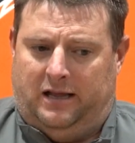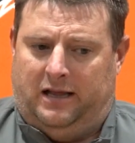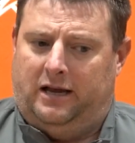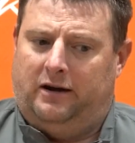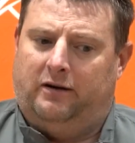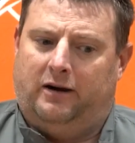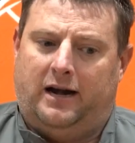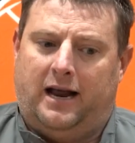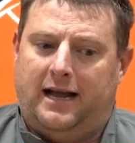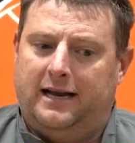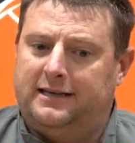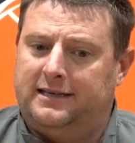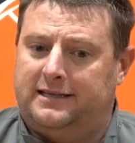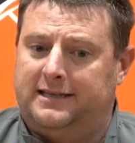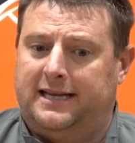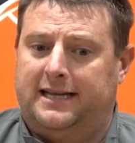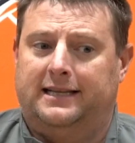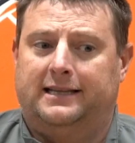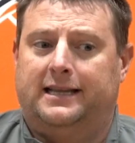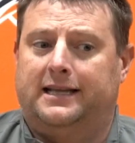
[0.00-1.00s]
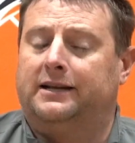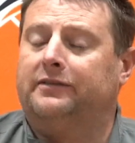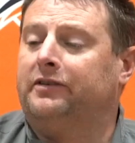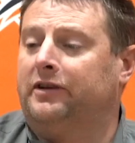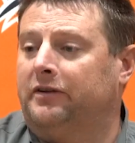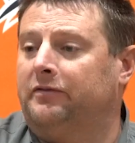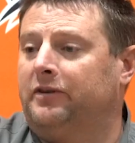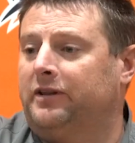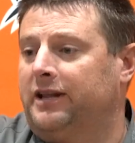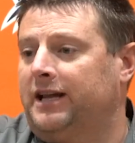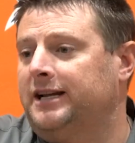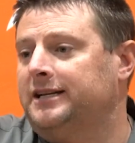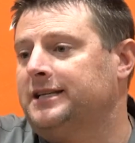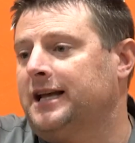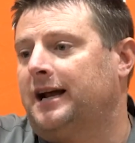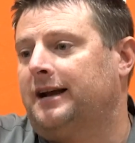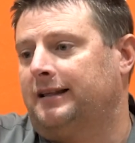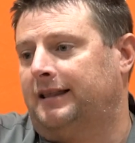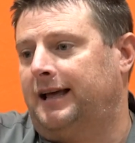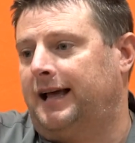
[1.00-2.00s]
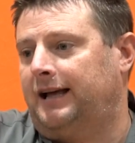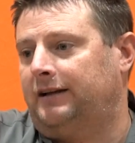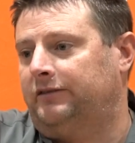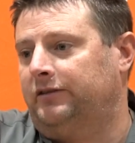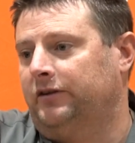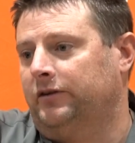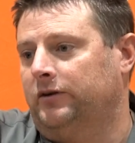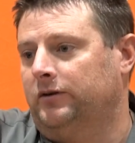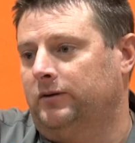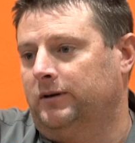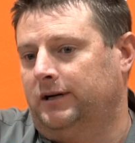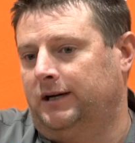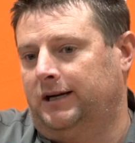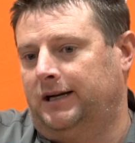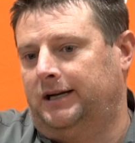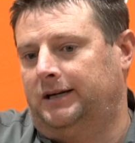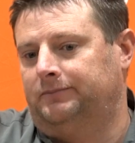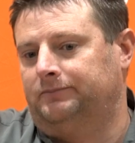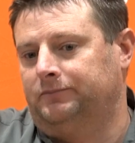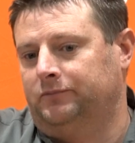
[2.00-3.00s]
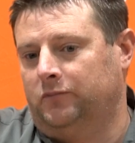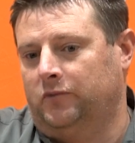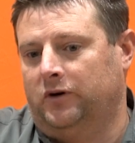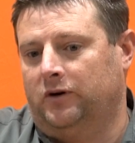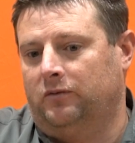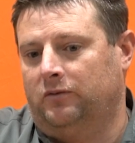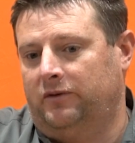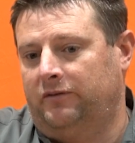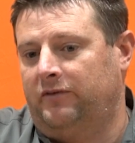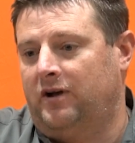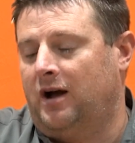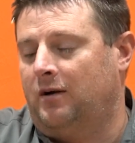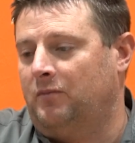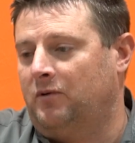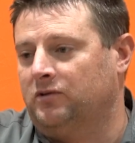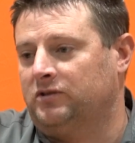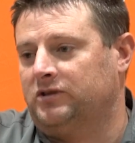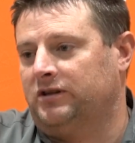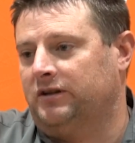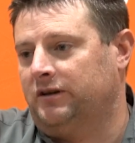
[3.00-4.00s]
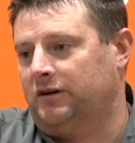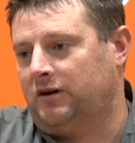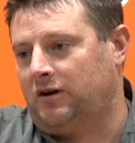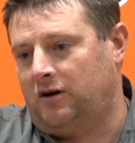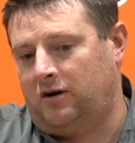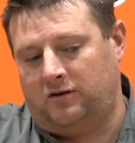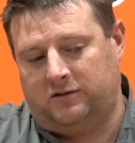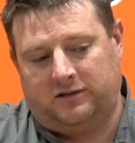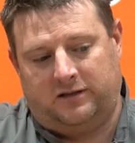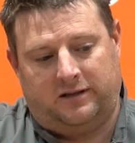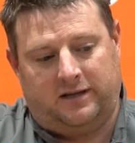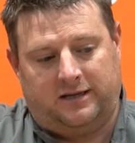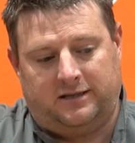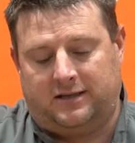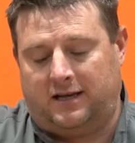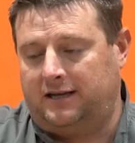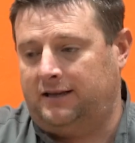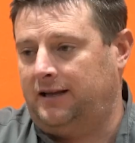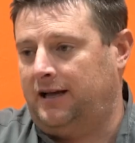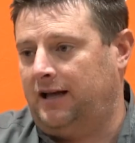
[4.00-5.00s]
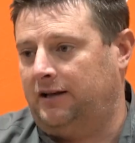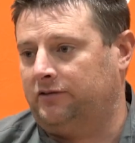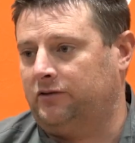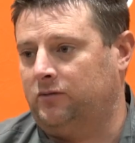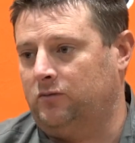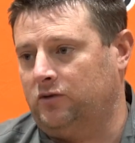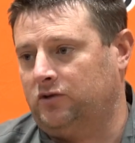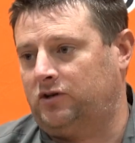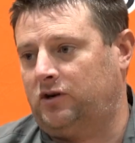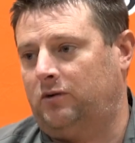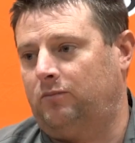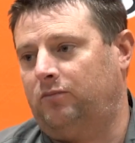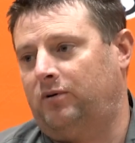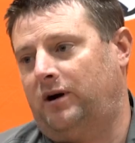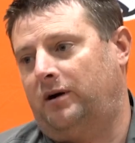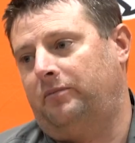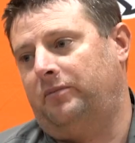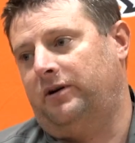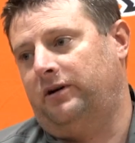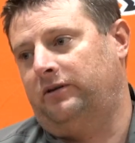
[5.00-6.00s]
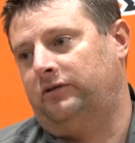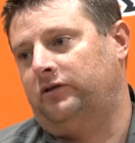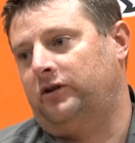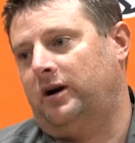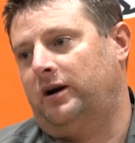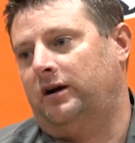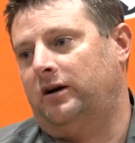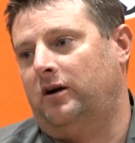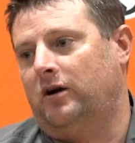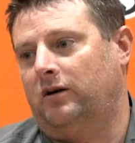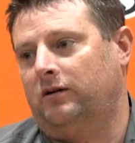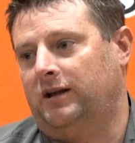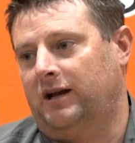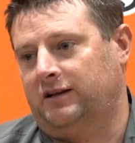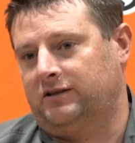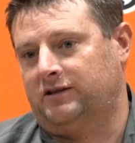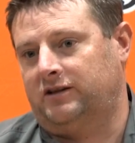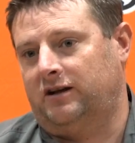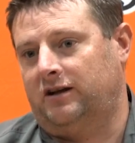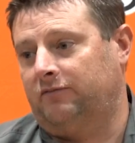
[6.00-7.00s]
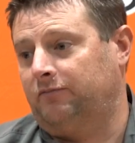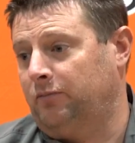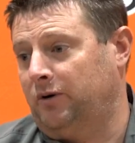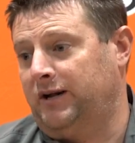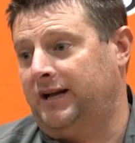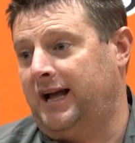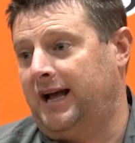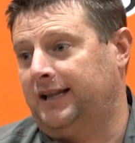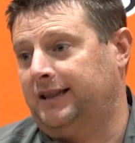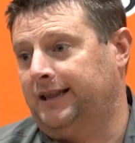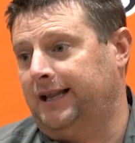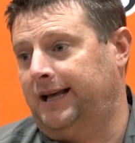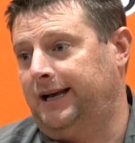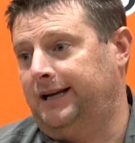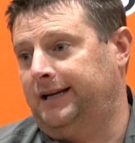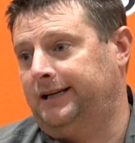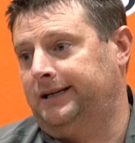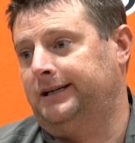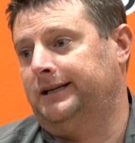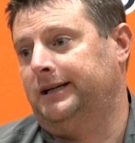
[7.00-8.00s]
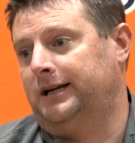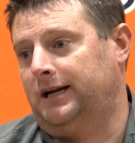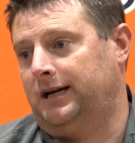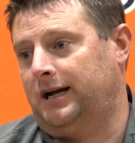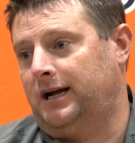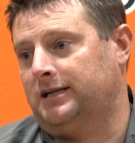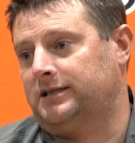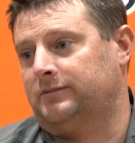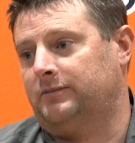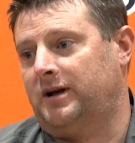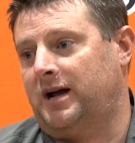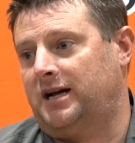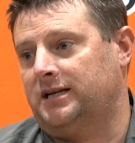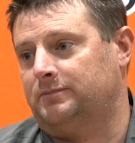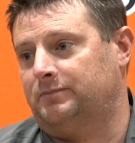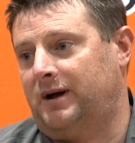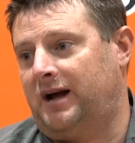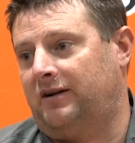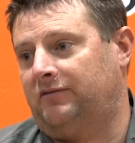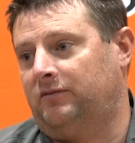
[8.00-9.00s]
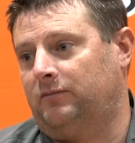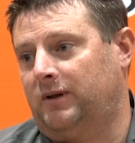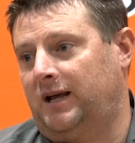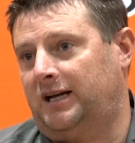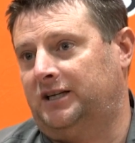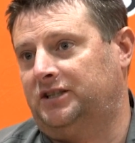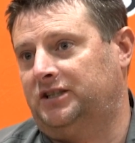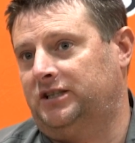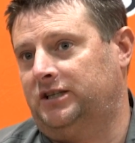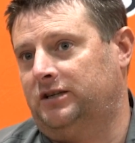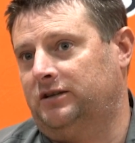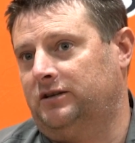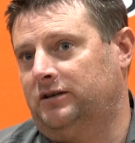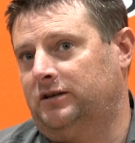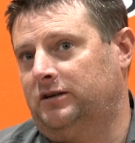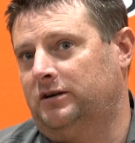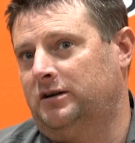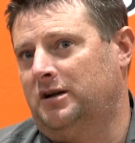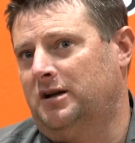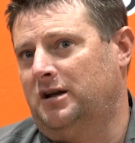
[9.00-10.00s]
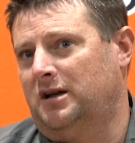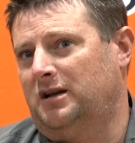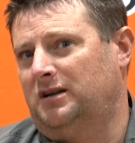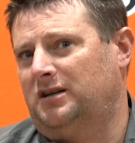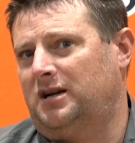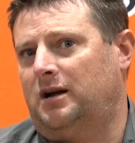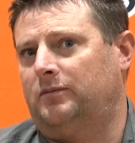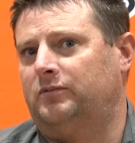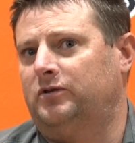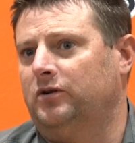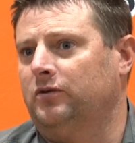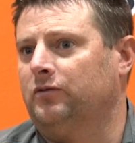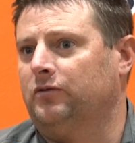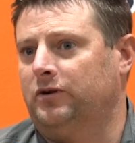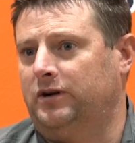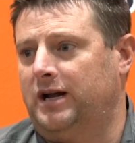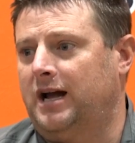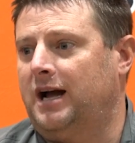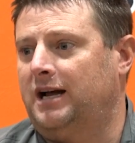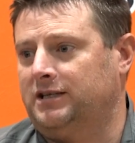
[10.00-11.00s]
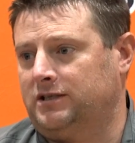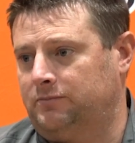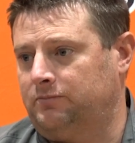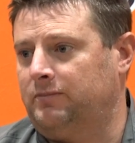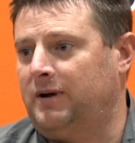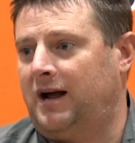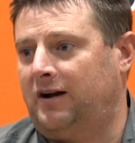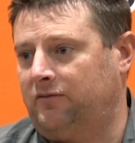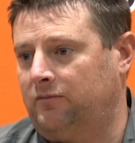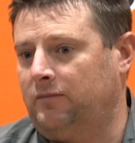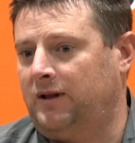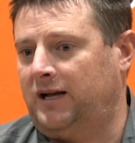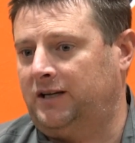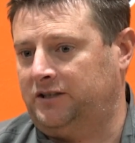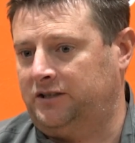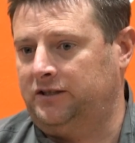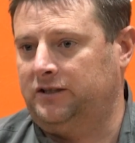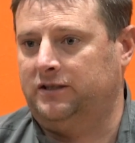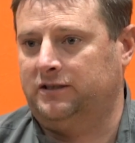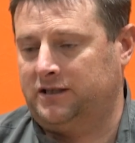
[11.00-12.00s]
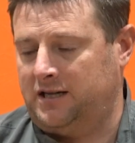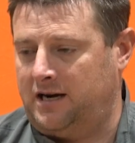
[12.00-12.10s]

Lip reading: They run 8 to 10 different things out of that too, where we've got most of their calls and things like that. So we'll start prepping and trying to guard that stuff. Pretty athletic. I got some guys back from last year. They're top 2 or 3 guys back from last year.